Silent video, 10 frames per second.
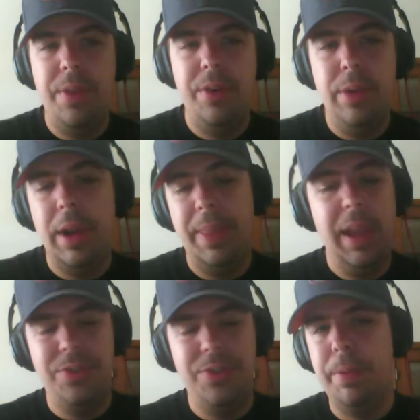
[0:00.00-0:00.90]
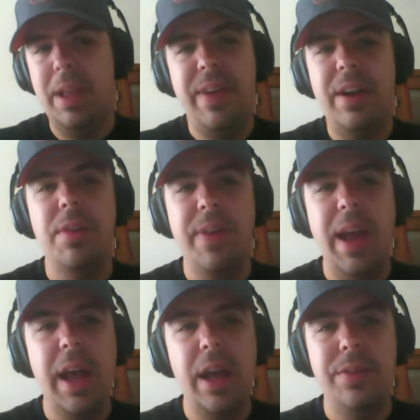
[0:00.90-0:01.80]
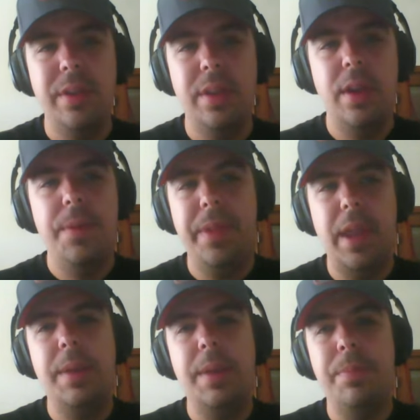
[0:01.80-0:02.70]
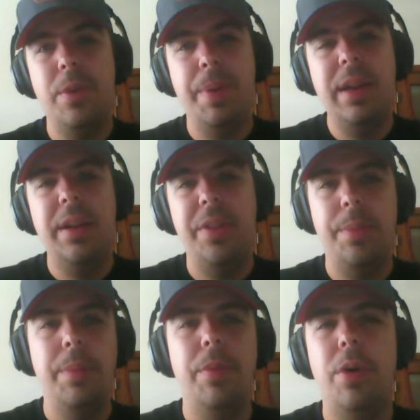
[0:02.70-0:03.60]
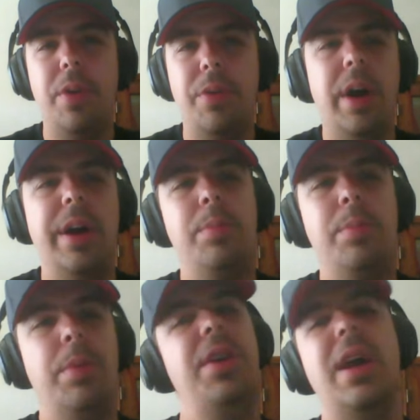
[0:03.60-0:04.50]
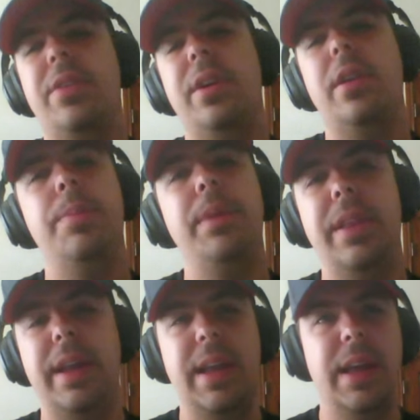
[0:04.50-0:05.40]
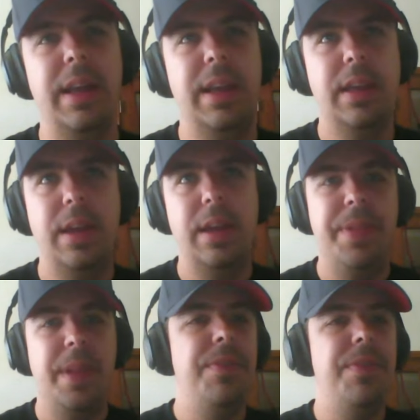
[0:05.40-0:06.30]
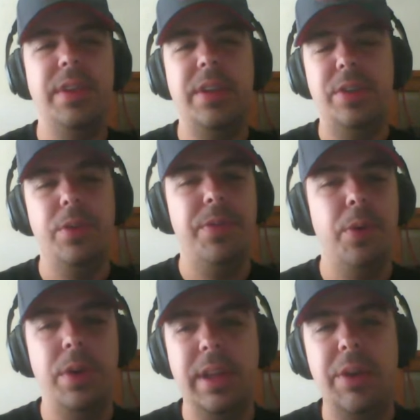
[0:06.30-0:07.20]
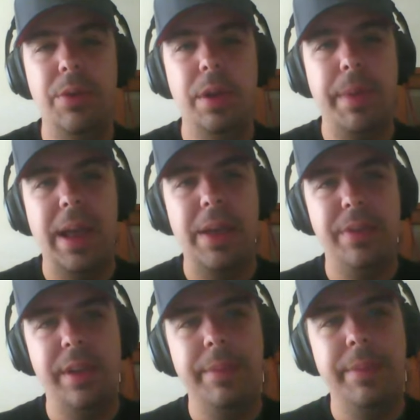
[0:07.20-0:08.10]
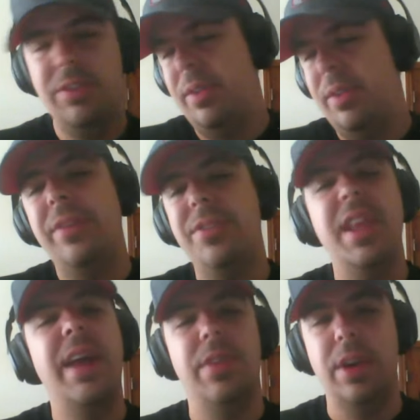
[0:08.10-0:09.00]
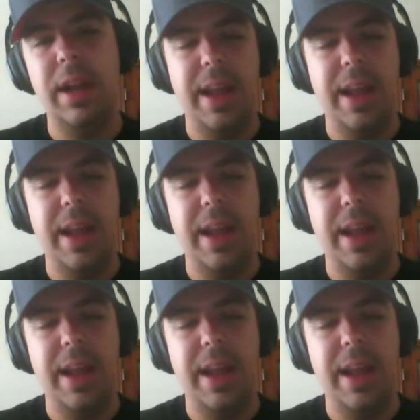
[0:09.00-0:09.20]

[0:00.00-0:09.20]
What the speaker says: they're doing it. They can still play very fast. and depend a little bit more on the run, but they're never going to be like a 52-48 run pass team. It's just, and that's never going to